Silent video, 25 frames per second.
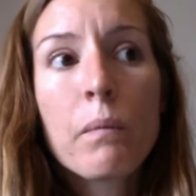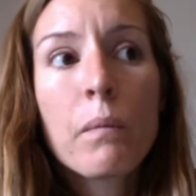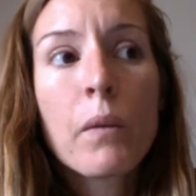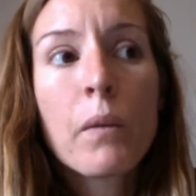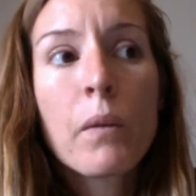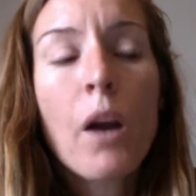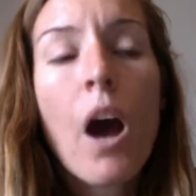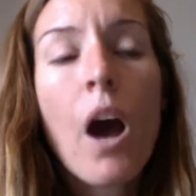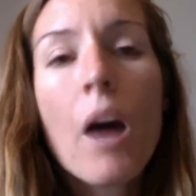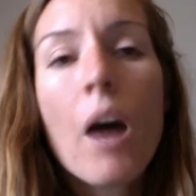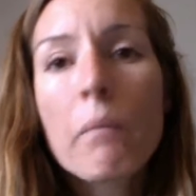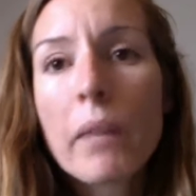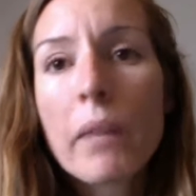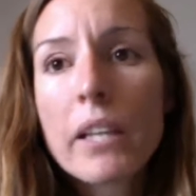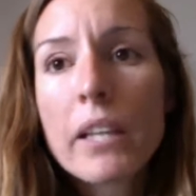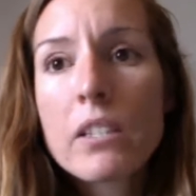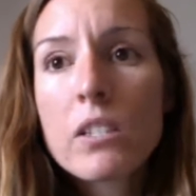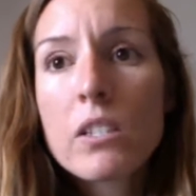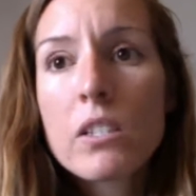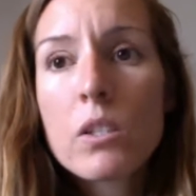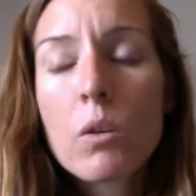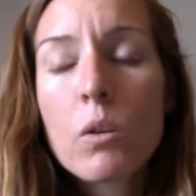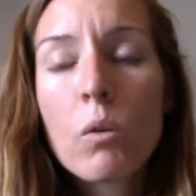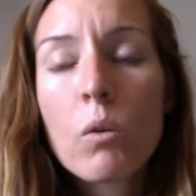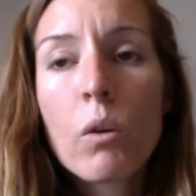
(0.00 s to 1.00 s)

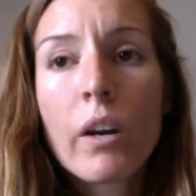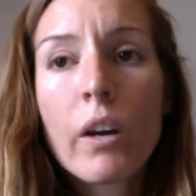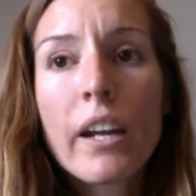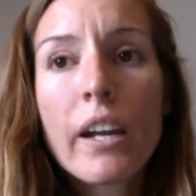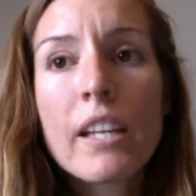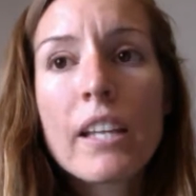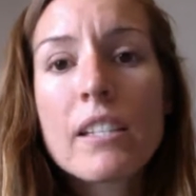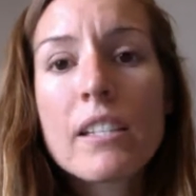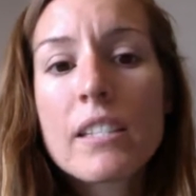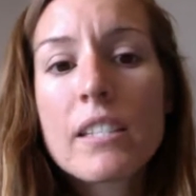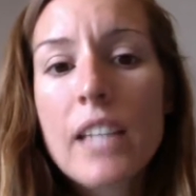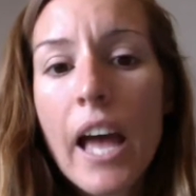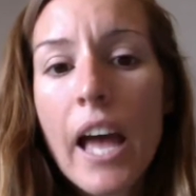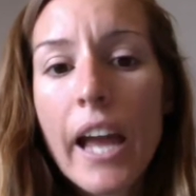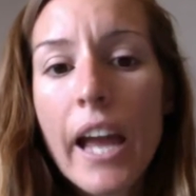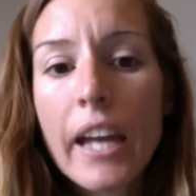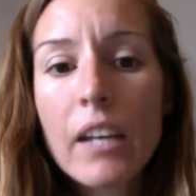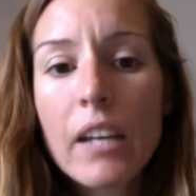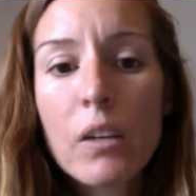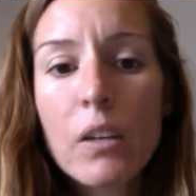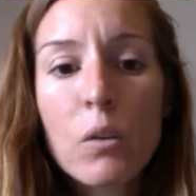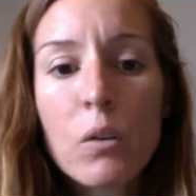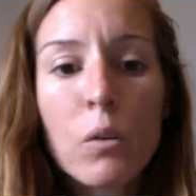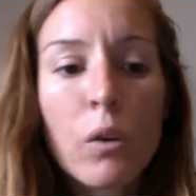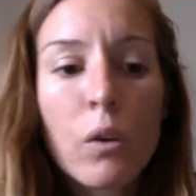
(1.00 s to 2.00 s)
comments or
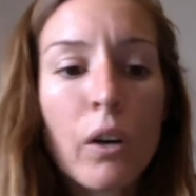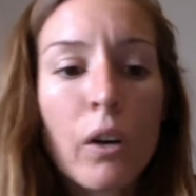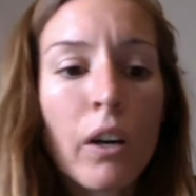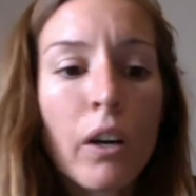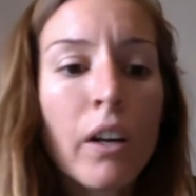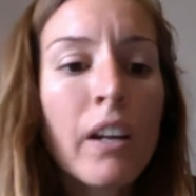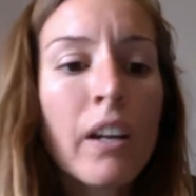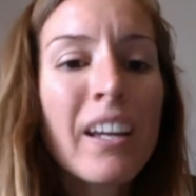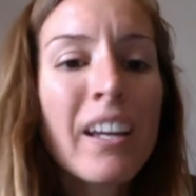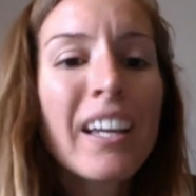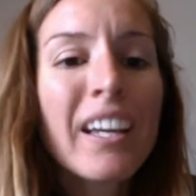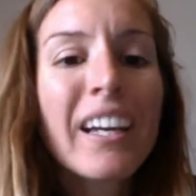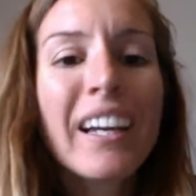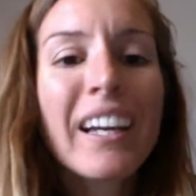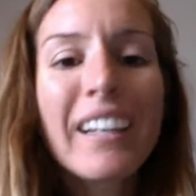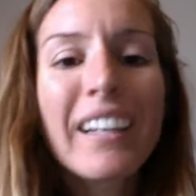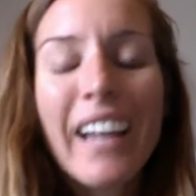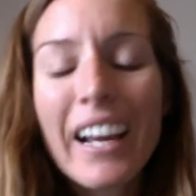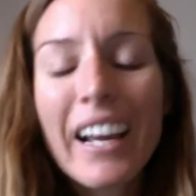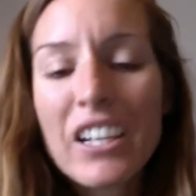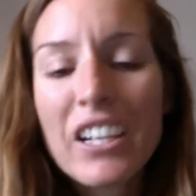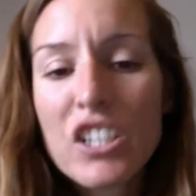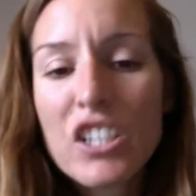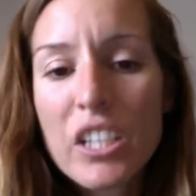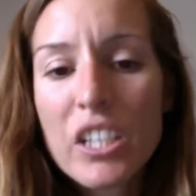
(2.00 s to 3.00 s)
insight or
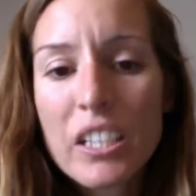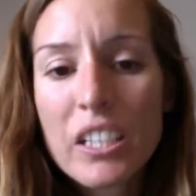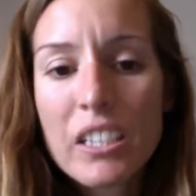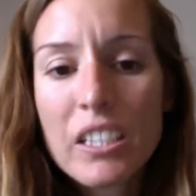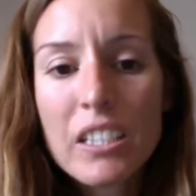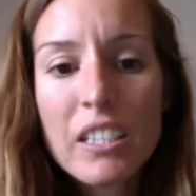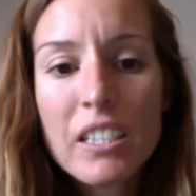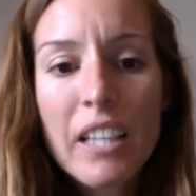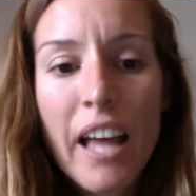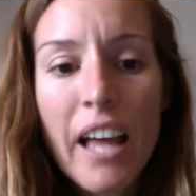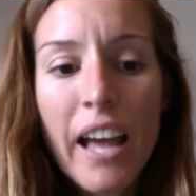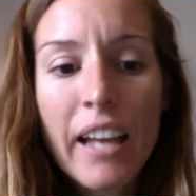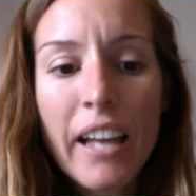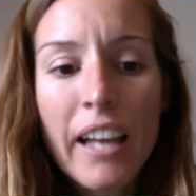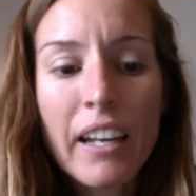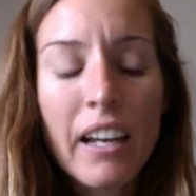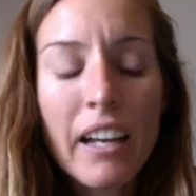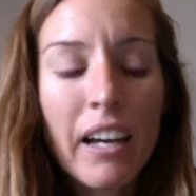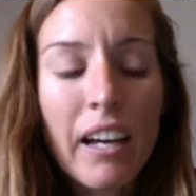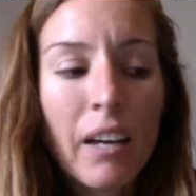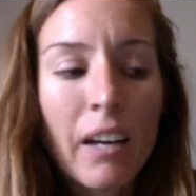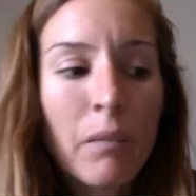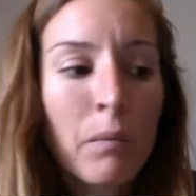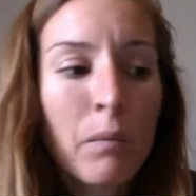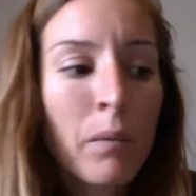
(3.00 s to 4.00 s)
connections that
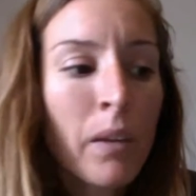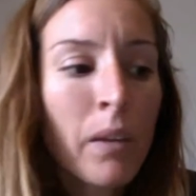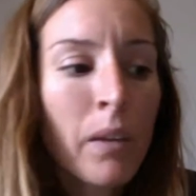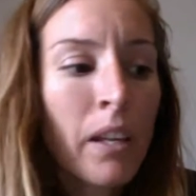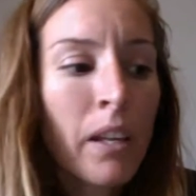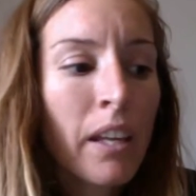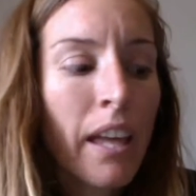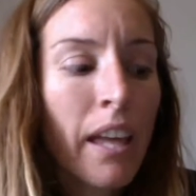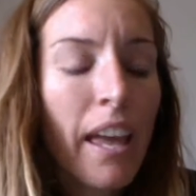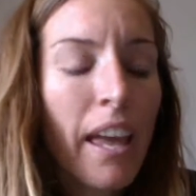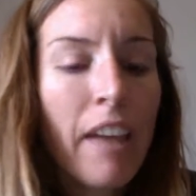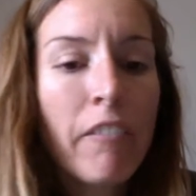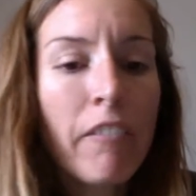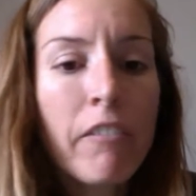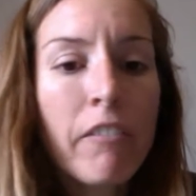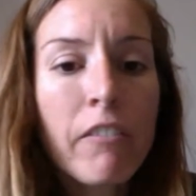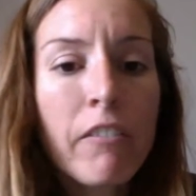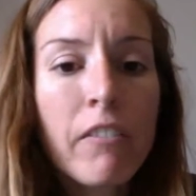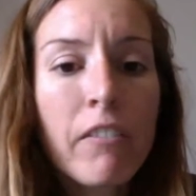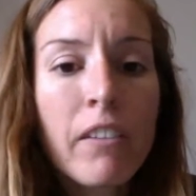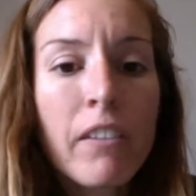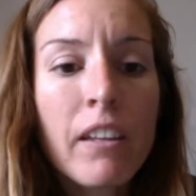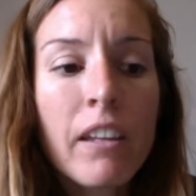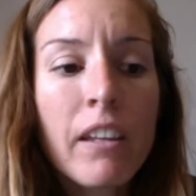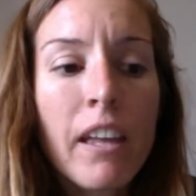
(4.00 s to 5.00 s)

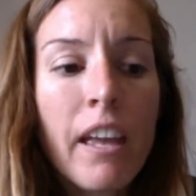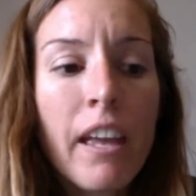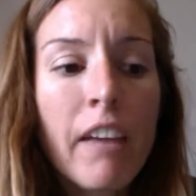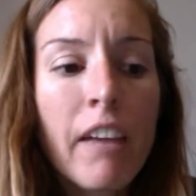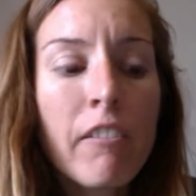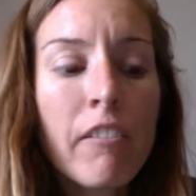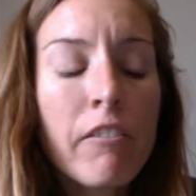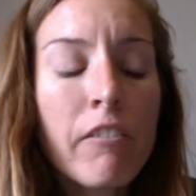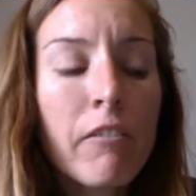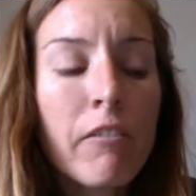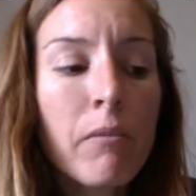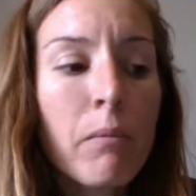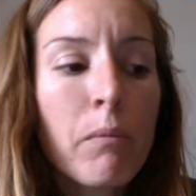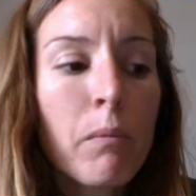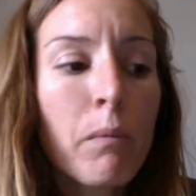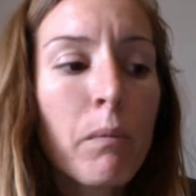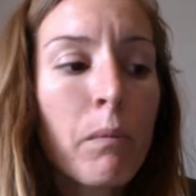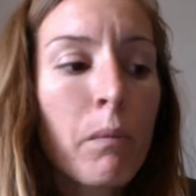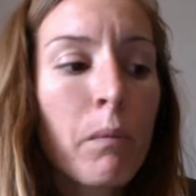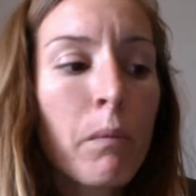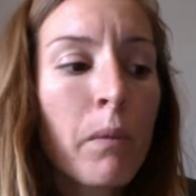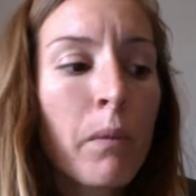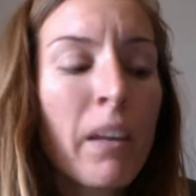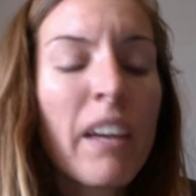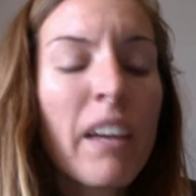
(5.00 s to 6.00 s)
if
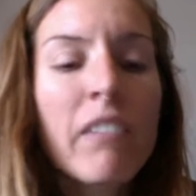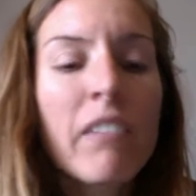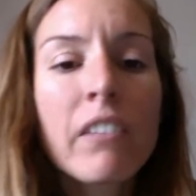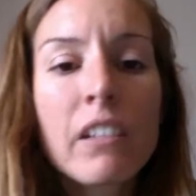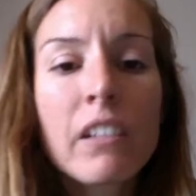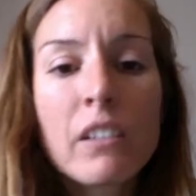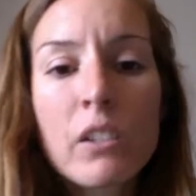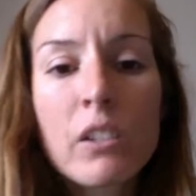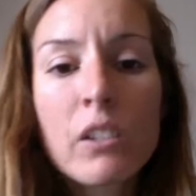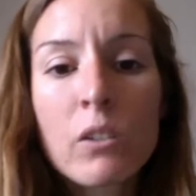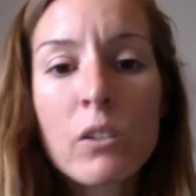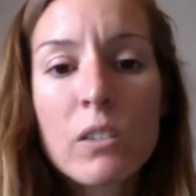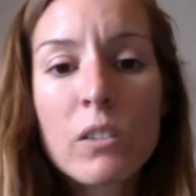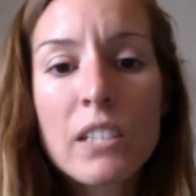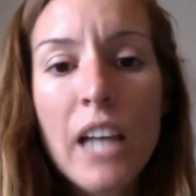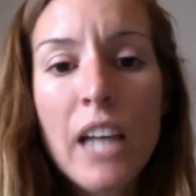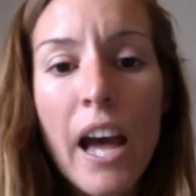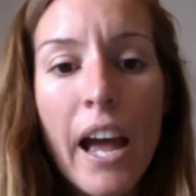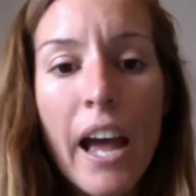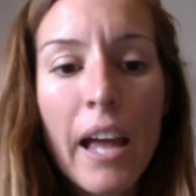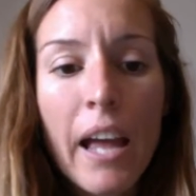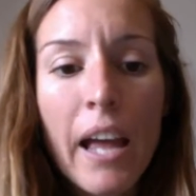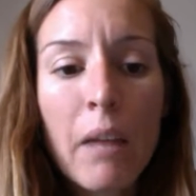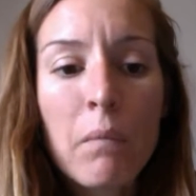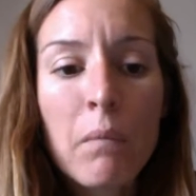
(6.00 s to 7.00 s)
given a little
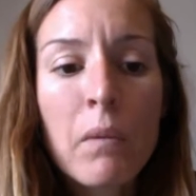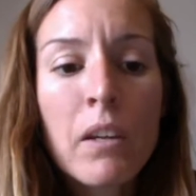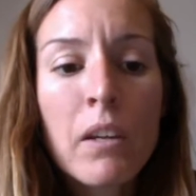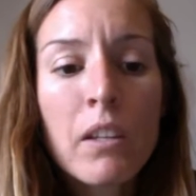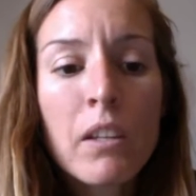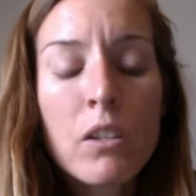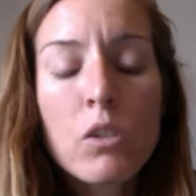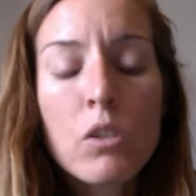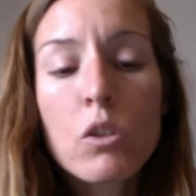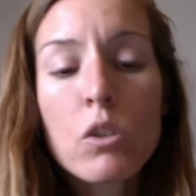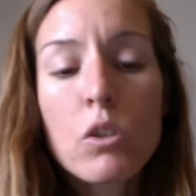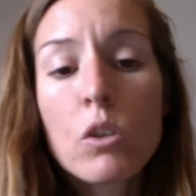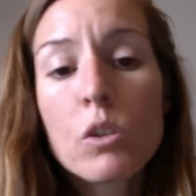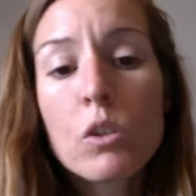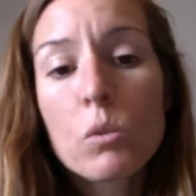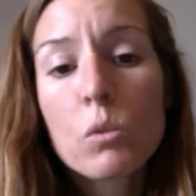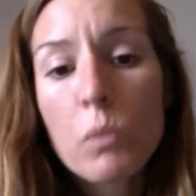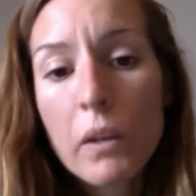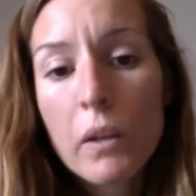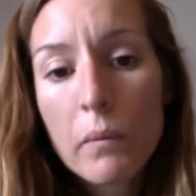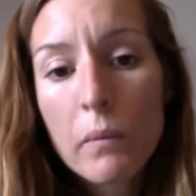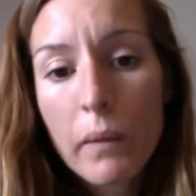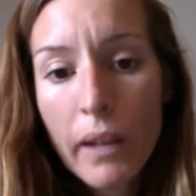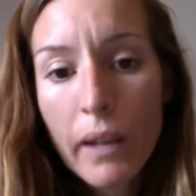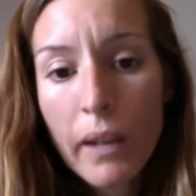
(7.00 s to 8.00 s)
time, the students
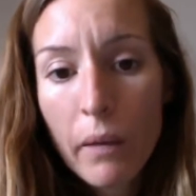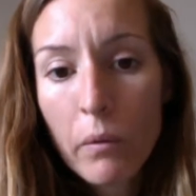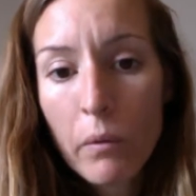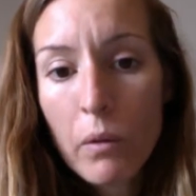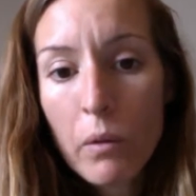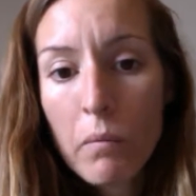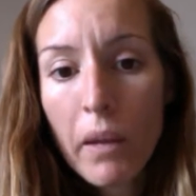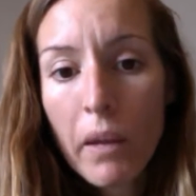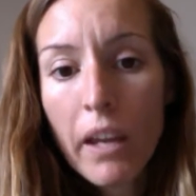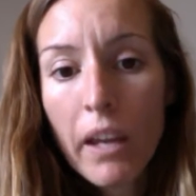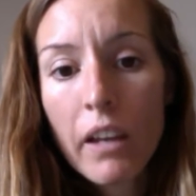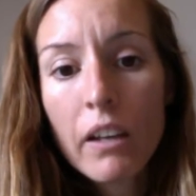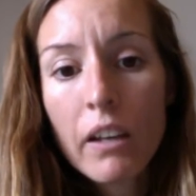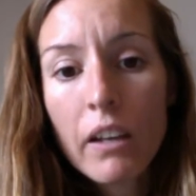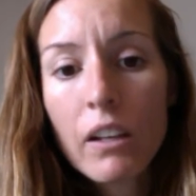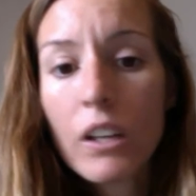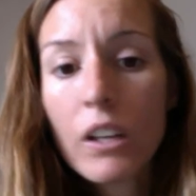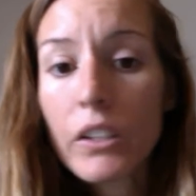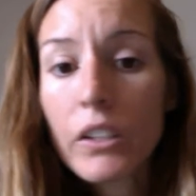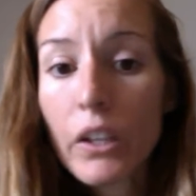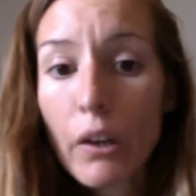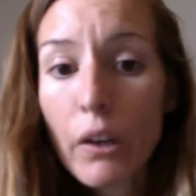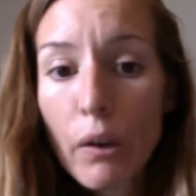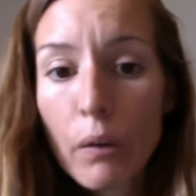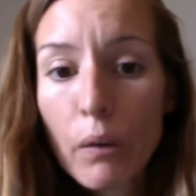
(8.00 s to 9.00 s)
would have been able to make
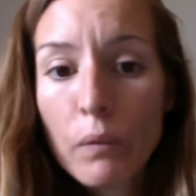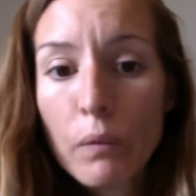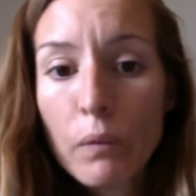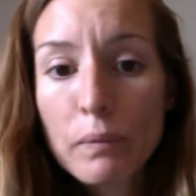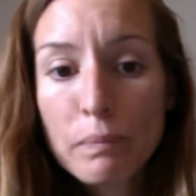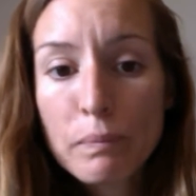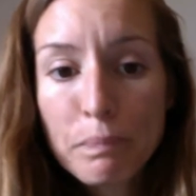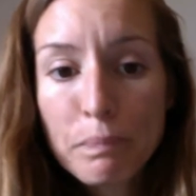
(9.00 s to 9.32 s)
on their own.